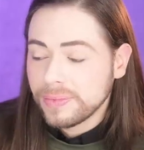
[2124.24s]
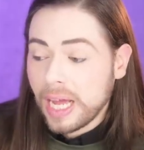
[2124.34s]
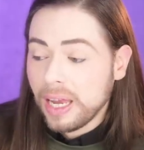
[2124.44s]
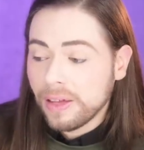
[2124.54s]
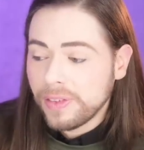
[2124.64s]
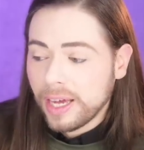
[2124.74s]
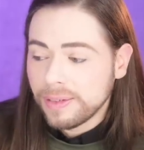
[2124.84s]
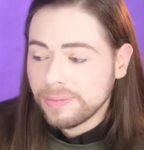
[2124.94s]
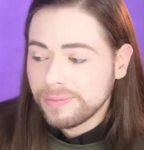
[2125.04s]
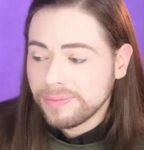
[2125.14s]
I love
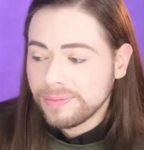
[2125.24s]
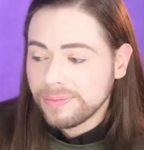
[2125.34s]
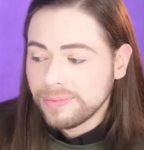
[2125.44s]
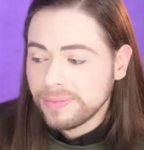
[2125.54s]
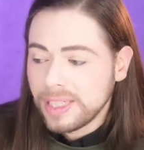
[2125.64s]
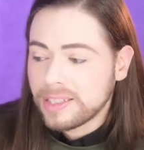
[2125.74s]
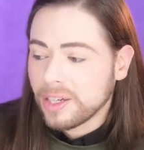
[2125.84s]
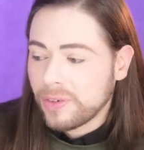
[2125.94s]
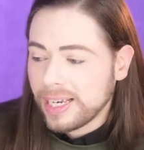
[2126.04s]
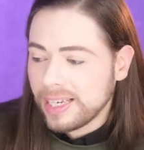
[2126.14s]
that. It's
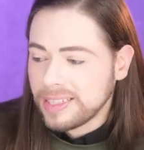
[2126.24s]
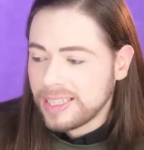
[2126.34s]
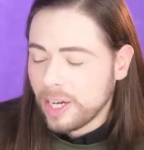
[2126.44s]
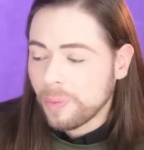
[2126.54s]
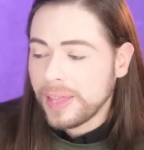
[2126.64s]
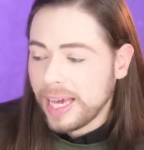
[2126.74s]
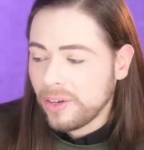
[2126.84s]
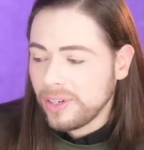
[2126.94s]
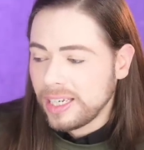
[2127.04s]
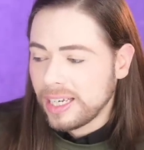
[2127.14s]
a great list, Dacob. Thank
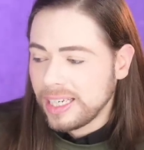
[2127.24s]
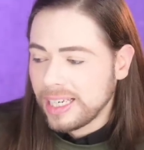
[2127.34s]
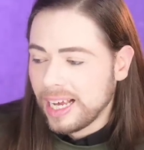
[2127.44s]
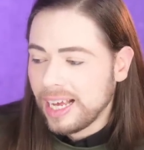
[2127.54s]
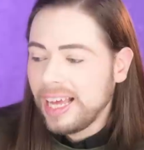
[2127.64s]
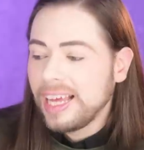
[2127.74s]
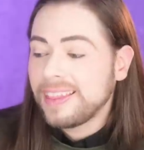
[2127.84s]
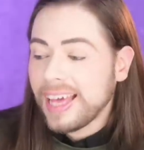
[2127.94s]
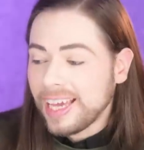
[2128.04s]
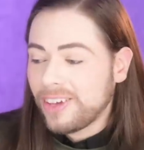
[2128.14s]
you, Nina Nina.
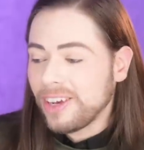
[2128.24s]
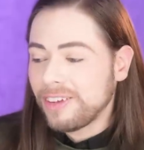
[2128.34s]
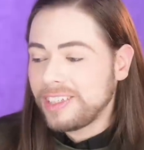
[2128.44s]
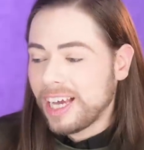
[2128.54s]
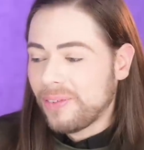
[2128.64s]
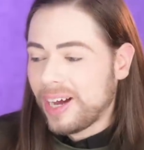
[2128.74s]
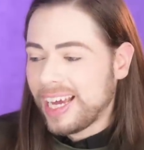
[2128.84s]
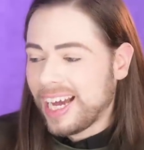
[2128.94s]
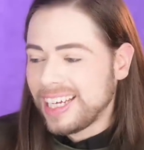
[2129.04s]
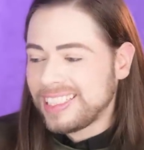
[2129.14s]
Thank you, Love D I
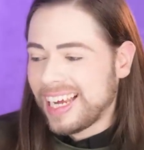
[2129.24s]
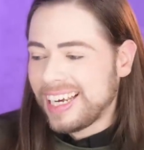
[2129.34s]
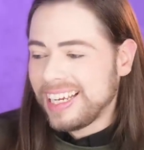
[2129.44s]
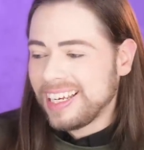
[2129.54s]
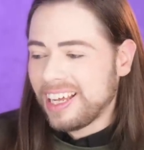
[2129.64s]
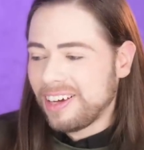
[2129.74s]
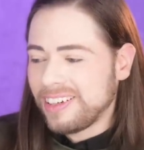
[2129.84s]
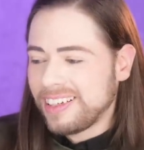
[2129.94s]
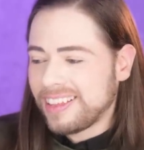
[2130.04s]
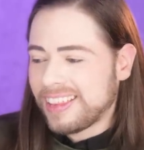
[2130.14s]
Y. Hi, Danny.
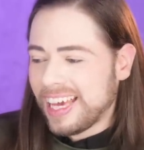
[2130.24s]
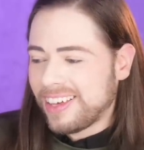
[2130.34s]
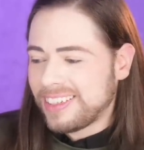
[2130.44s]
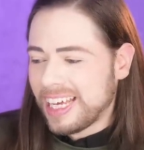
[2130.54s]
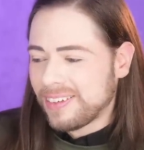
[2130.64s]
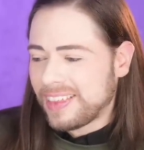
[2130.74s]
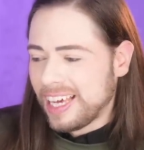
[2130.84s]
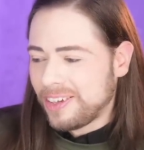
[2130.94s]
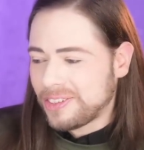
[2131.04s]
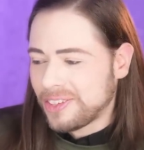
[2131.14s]
Love. Thank you, Dacob.
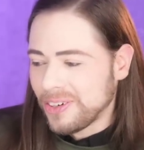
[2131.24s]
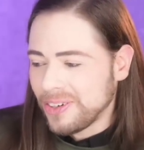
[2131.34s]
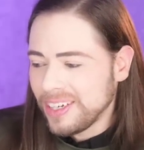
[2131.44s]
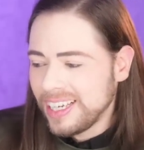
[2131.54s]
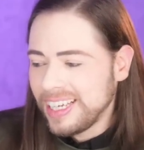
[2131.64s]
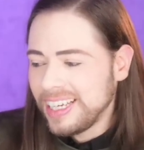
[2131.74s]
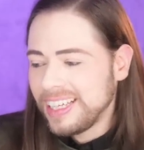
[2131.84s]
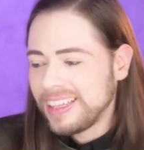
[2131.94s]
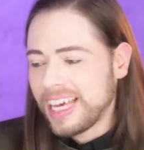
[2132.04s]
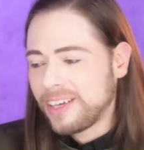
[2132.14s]
Thank you too.
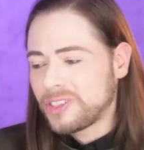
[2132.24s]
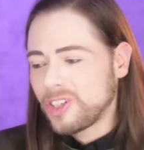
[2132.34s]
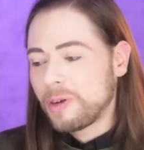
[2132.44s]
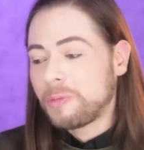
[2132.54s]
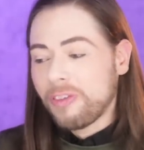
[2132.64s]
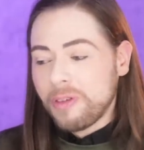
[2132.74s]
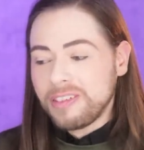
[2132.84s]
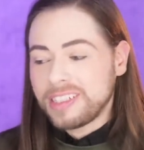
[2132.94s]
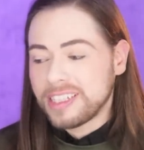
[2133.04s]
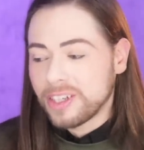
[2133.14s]
Thank you so much. Professor
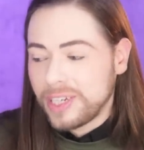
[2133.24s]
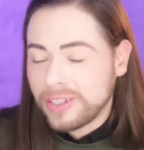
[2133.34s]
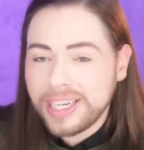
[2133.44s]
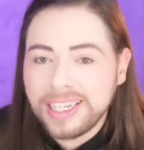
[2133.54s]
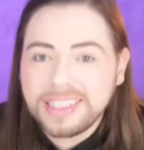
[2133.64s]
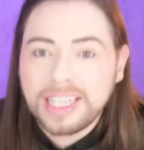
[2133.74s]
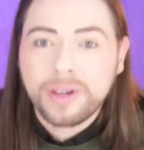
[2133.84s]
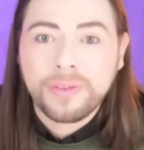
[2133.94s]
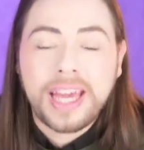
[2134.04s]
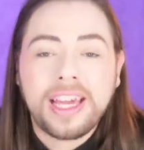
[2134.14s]
Melvin says, a great, great list,
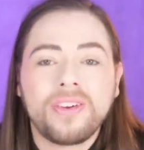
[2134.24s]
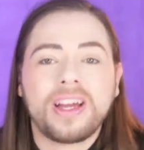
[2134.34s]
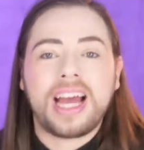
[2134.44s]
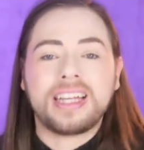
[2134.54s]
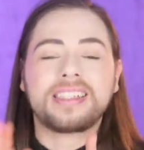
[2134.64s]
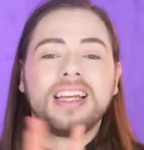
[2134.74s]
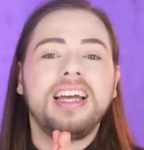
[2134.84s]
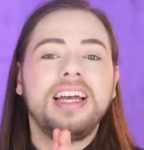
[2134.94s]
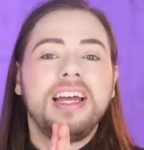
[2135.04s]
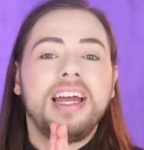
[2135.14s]
Dacob. Thank you guys.
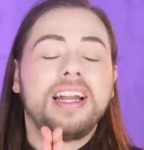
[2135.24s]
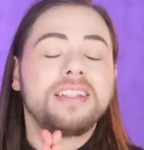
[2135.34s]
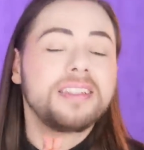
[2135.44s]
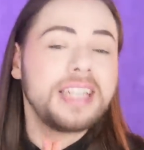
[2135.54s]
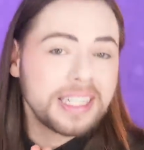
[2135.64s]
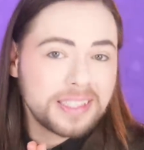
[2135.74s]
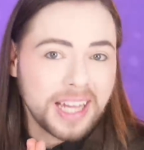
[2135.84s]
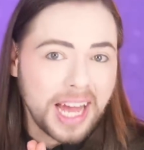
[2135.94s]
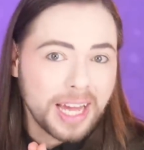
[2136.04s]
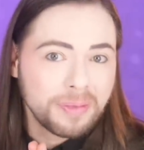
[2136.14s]
And until next
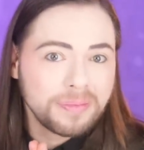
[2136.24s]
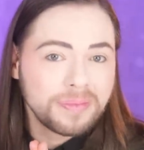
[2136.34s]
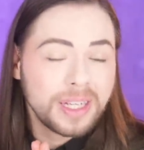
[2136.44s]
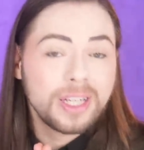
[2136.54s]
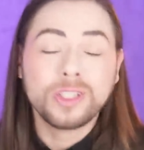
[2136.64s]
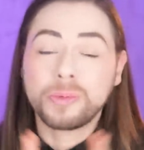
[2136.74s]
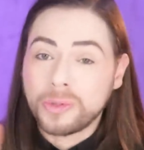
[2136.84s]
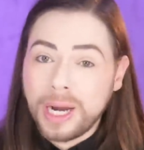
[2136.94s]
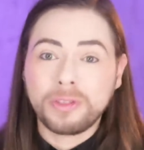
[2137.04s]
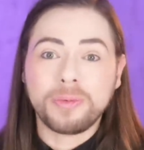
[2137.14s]
time,
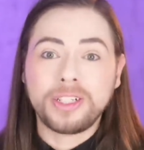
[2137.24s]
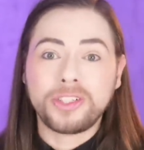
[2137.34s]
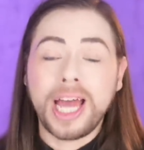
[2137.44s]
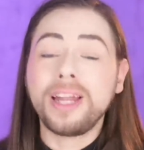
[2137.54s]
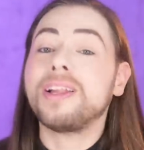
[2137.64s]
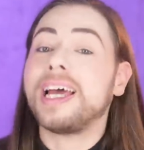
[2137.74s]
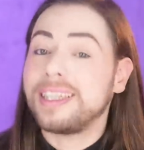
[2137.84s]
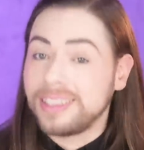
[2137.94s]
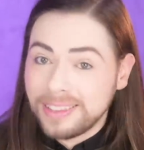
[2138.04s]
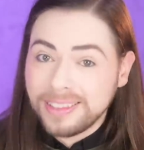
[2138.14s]
subscribe to my channel
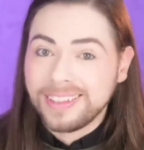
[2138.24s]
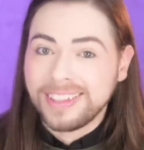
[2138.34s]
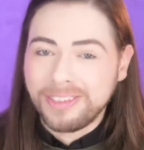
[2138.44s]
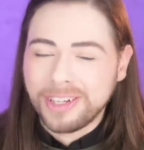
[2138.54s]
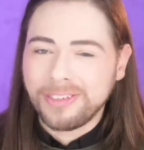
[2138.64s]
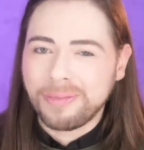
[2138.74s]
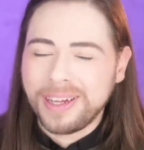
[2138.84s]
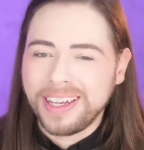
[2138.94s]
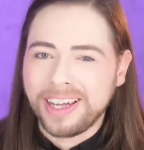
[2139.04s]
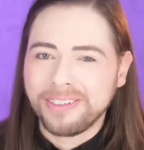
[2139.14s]
and never give up
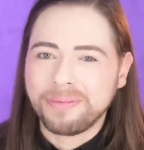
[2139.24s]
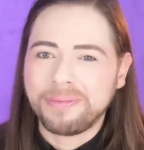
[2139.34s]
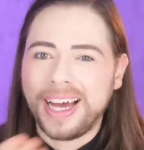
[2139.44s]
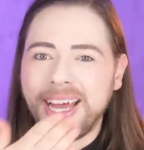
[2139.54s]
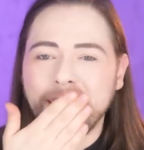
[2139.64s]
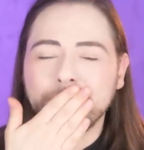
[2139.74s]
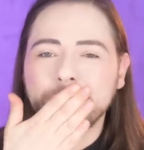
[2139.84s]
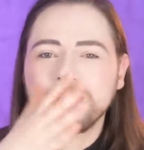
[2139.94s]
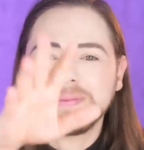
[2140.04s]
on love. Bye.